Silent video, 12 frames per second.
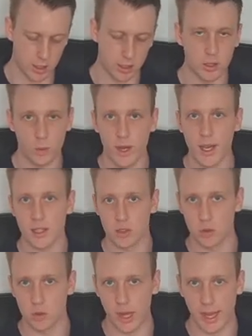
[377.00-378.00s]
The way I
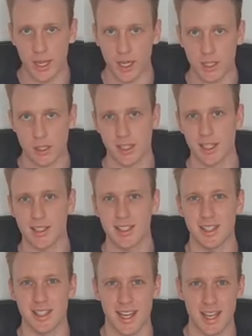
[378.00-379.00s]
do that is I need to
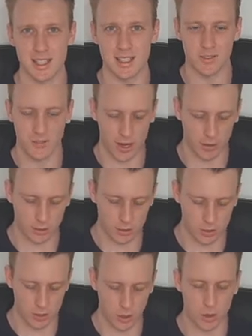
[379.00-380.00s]
guess
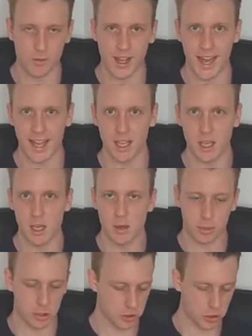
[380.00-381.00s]
values of A,
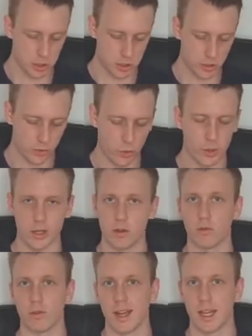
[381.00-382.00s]
but I don't just throw in
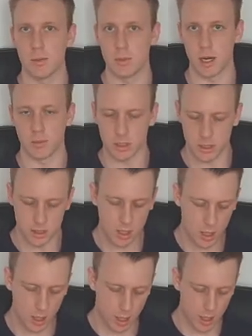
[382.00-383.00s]
random numbers,
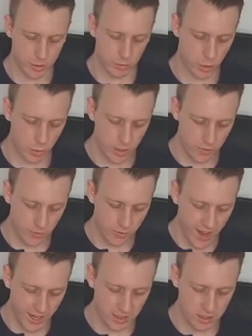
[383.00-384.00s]
I throw in
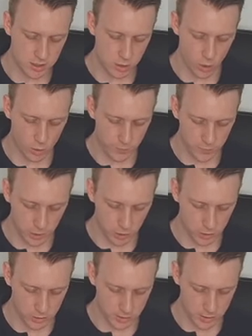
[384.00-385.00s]
factors of the
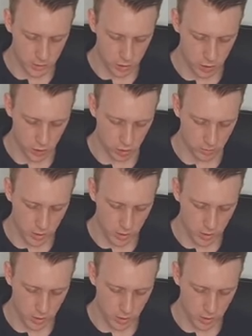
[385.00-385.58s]
constant term.